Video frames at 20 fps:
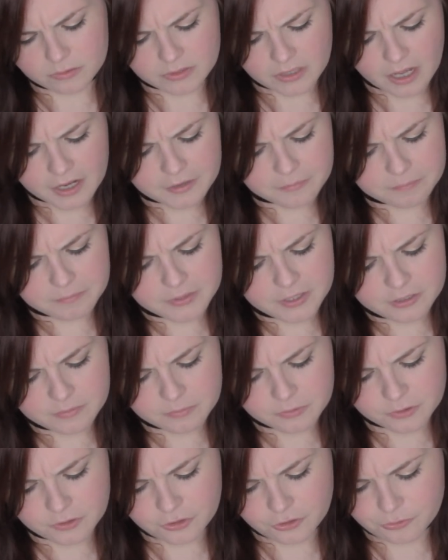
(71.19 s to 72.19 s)
a lot of
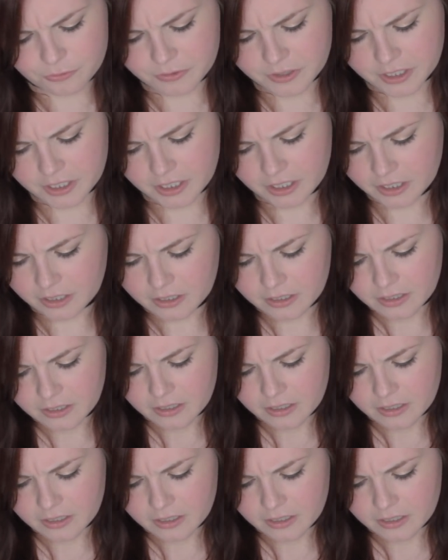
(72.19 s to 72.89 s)
people in your reading.